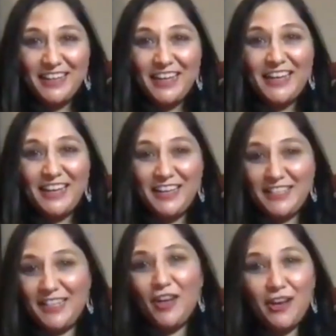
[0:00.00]
Is
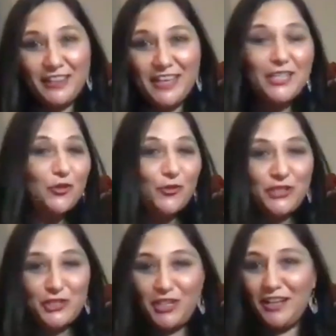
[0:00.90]
he like this or
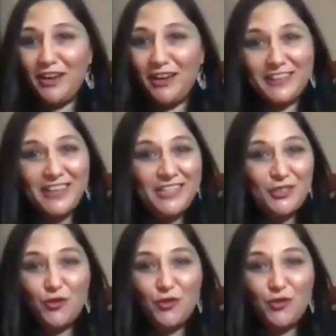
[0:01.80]
is she like this?